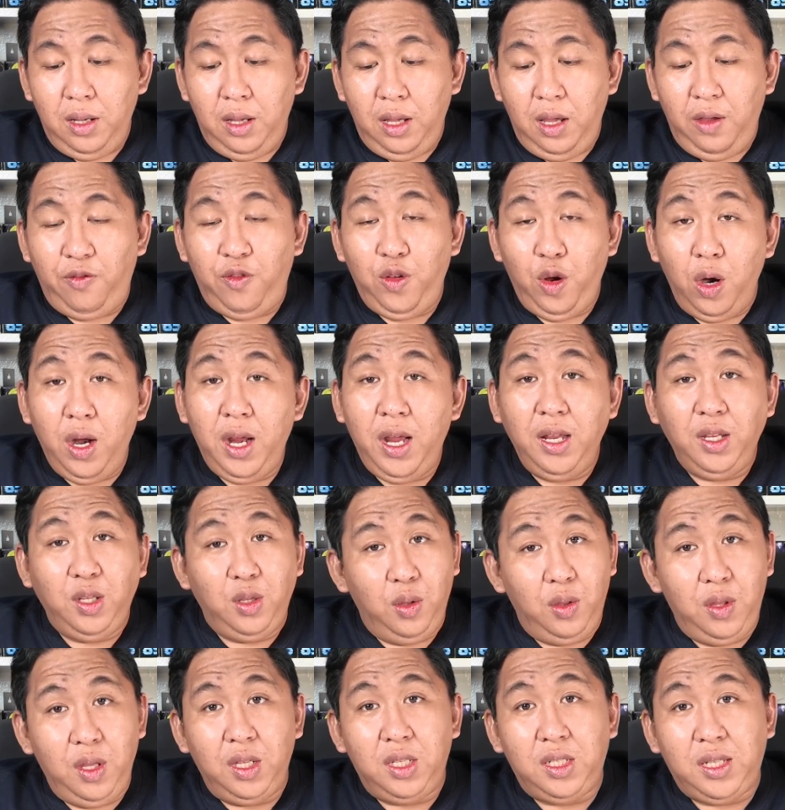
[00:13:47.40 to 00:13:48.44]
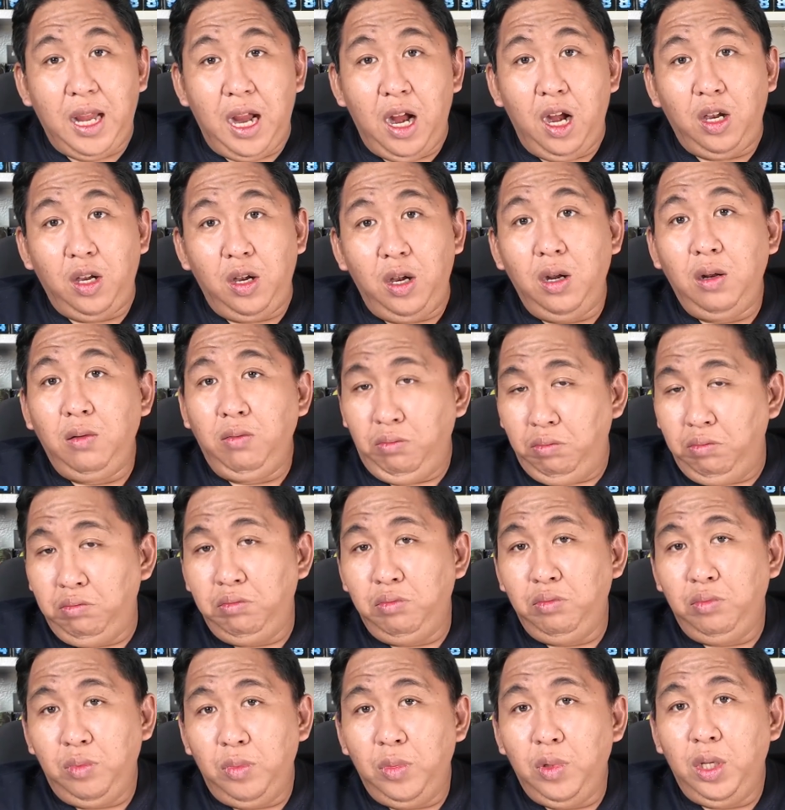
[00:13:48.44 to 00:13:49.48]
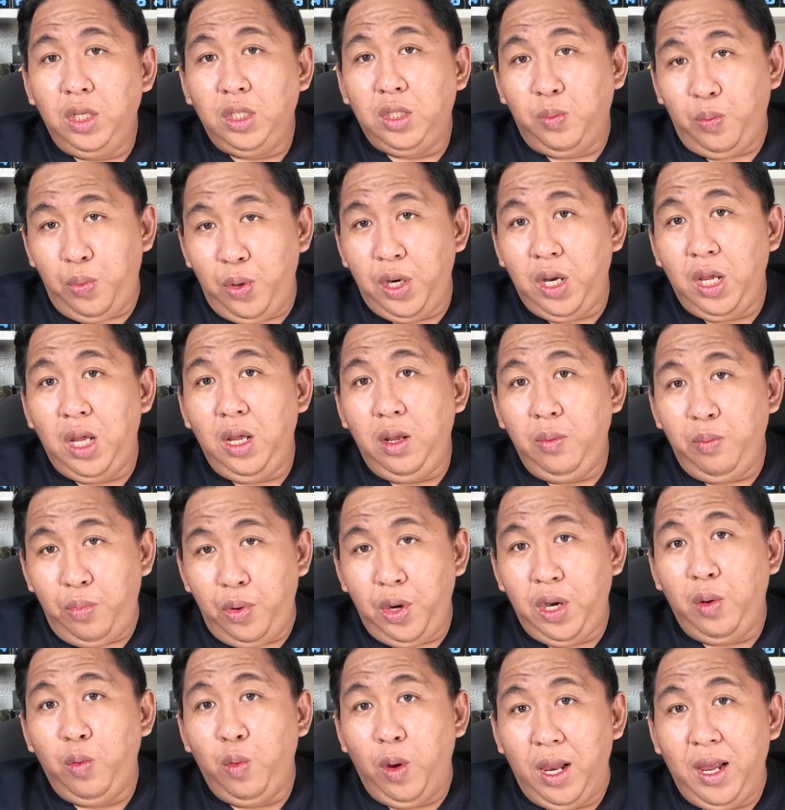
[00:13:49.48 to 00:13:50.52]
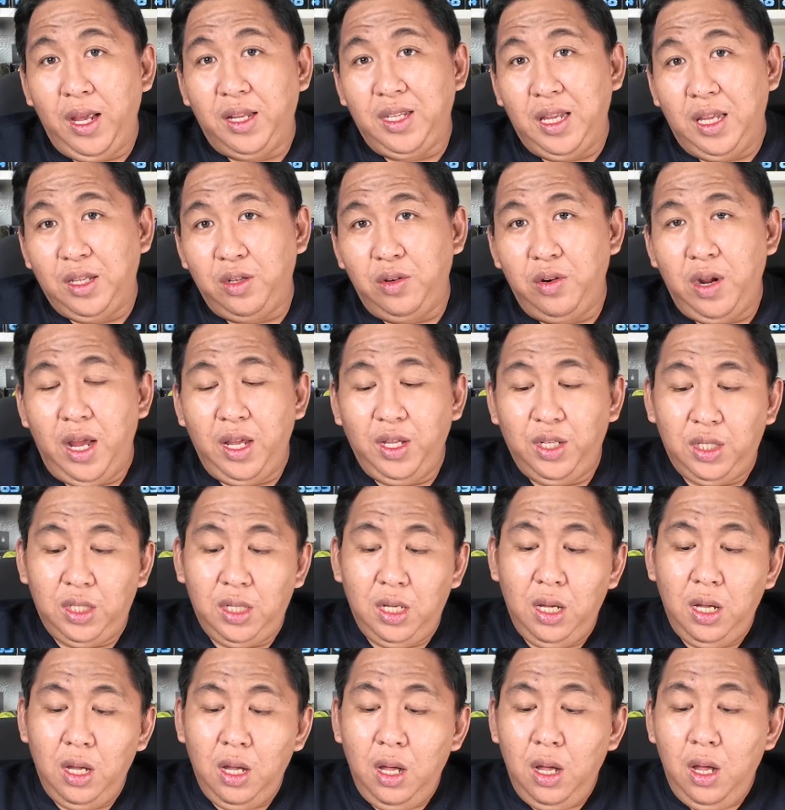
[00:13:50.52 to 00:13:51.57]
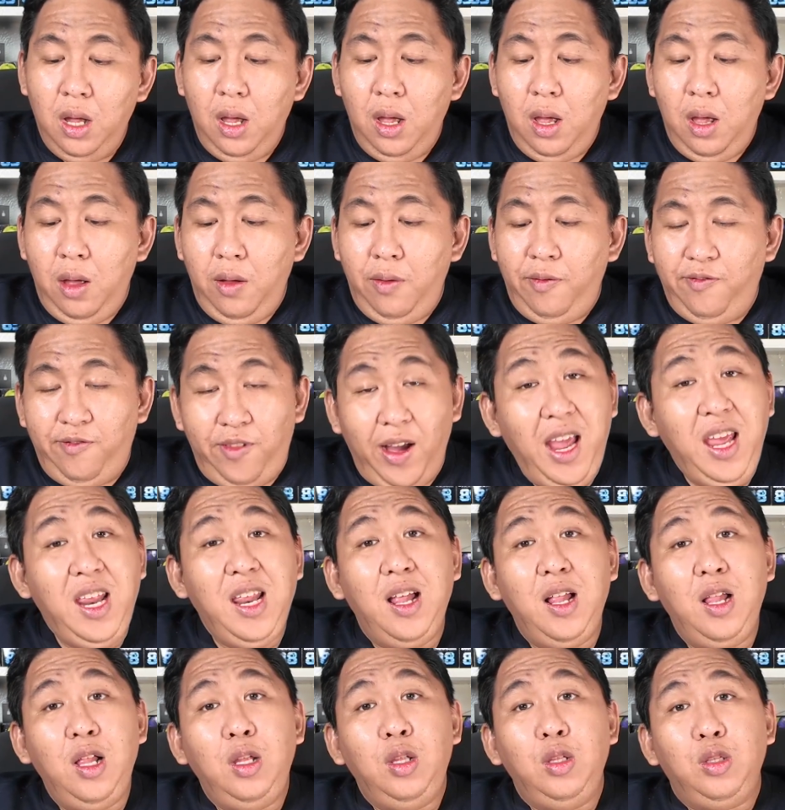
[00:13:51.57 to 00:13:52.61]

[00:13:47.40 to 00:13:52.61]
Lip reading: if you're into this character, it's pretty well accessorized. Final